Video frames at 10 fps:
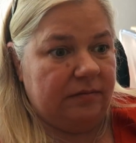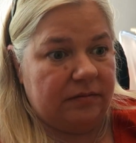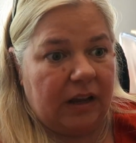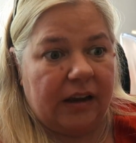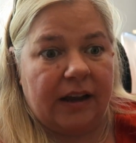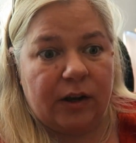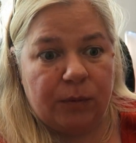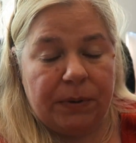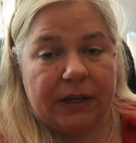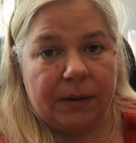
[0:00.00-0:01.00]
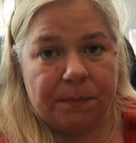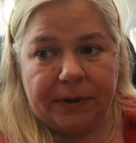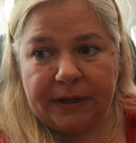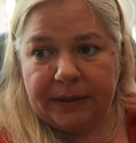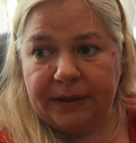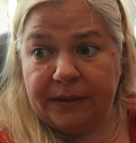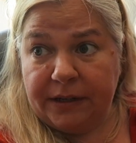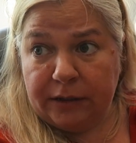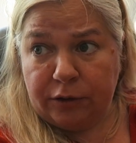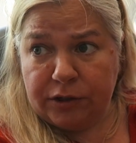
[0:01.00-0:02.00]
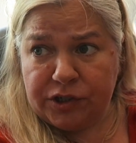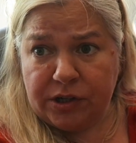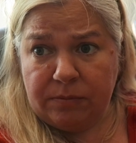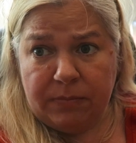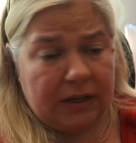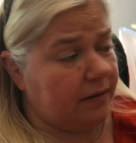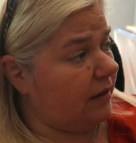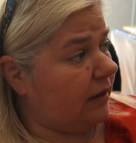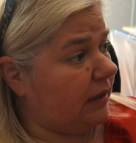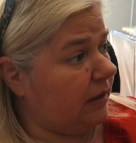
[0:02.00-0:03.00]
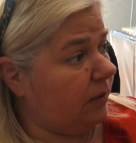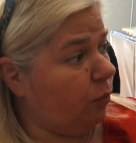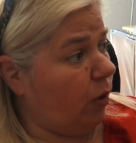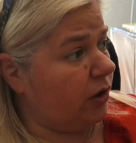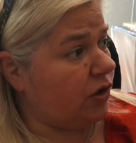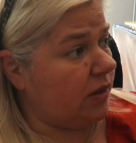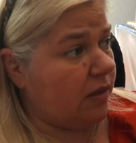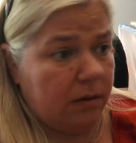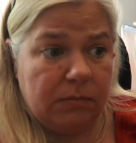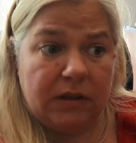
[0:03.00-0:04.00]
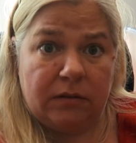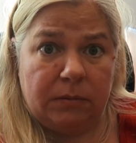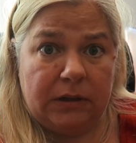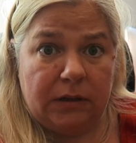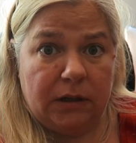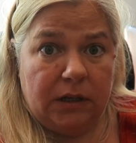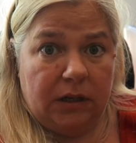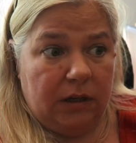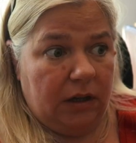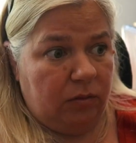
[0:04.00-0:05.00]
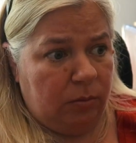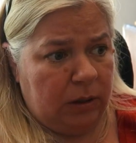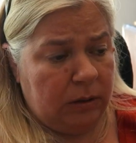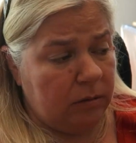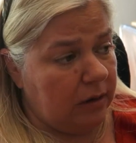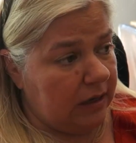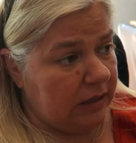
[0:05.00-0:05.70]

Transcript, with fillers: I gotta go pick up uh, Ethan and Christian because I am watching them this week as well.